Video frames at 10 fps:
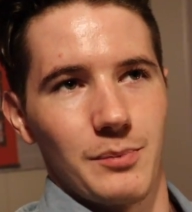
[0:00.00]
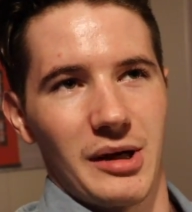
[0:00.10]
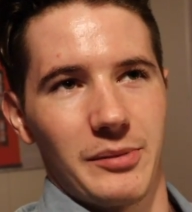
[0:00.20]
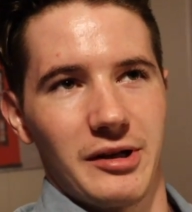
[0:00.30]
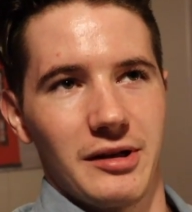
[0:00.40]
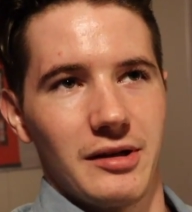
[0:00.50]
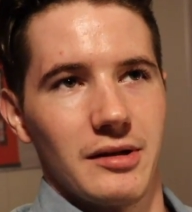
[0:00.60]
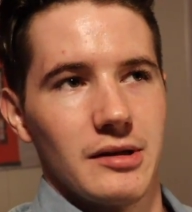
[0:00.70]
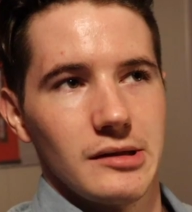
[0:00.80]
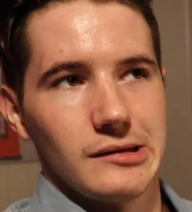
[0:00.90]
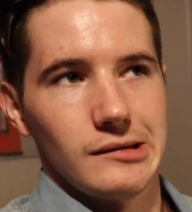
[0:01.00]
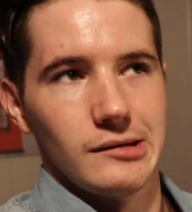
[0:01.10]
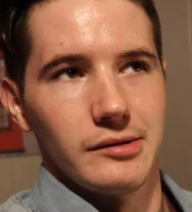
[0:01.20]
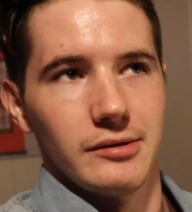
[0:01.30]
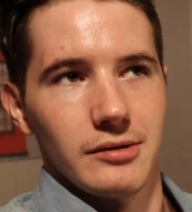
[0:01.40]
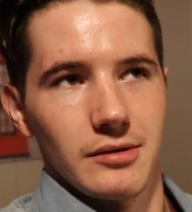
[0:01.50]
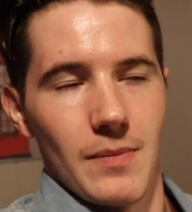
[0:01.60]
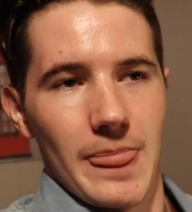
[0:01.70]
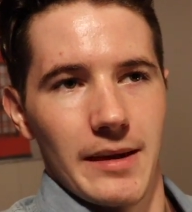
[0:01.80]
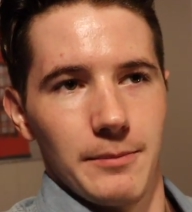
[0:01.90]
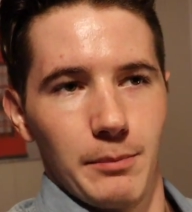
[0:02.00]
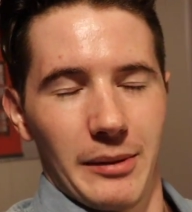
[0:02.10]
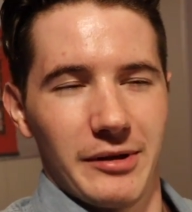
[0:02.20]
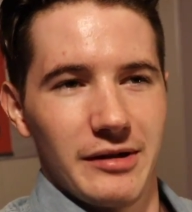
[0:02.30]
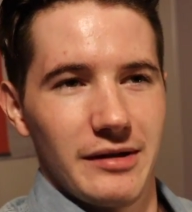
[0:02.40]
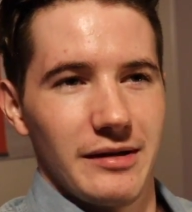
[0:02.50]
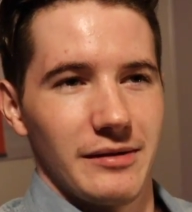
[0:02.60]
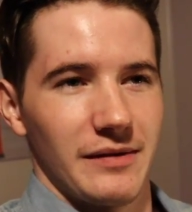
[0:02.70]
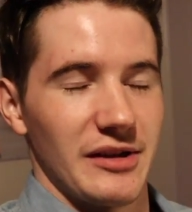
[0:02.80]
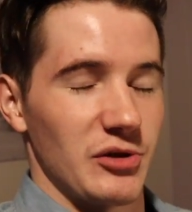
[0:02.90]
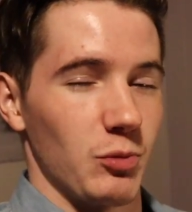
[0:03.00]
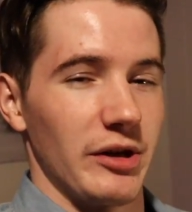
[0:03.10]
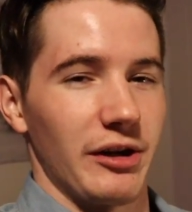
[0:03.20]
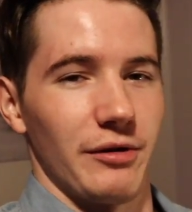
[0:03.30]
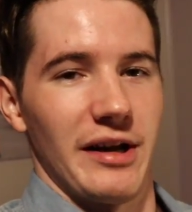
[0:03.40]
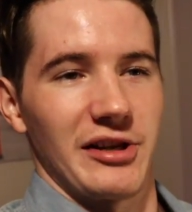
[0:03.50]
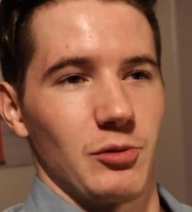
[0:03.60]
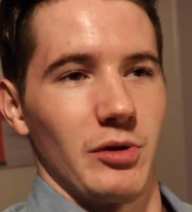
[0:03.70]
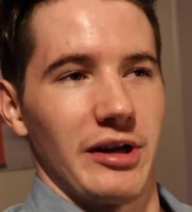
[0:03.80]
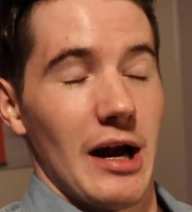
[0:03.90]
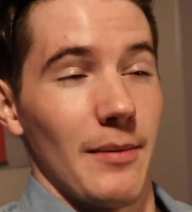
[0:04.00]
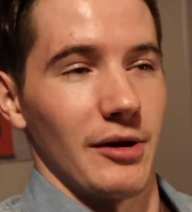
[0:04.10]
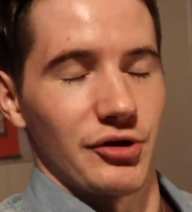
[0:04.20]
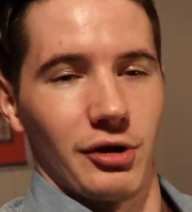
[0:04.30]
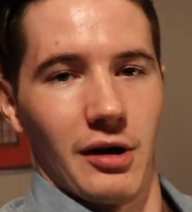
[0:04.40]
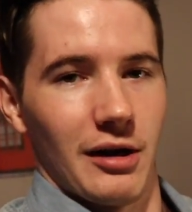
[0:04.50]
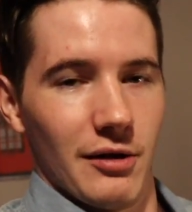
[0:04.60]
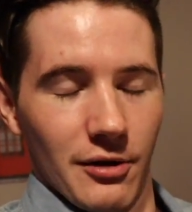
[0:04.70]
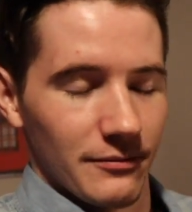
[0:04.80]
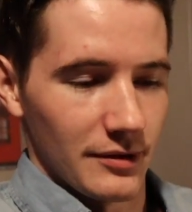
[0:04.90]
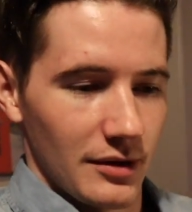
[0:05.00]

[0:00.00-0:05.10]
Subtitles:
maybe this week or next week. I'm not sure, I don't know,